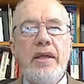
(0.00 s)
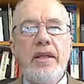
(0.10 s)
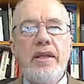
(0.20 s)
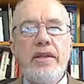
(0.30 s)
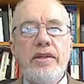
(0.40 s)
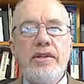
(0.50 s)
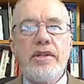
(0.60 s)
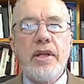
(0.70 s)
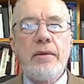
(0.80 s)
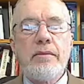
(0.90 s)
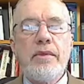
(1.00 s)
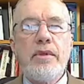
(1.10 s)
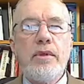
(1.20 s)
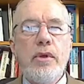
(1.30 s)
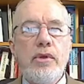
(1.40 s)
is
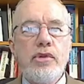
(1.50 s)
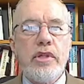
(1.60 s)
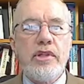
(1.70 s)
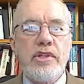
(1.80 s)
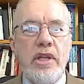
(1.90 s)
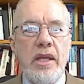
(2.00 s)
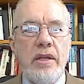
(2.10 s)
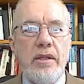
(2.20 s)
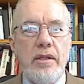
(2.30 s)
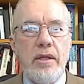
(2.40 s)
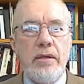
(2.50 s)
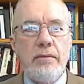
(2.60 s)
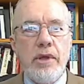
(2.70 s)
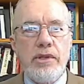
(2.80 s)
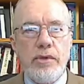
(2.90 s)
usually the standard that
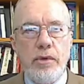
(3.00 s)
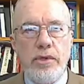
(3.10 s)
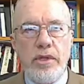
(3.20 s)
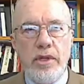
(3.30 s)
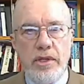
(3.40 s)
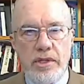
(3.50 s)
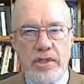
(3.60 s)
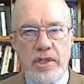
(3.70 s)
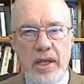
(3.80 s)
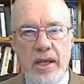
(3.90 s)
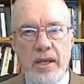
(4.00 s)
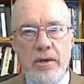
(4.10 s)
most orchardists are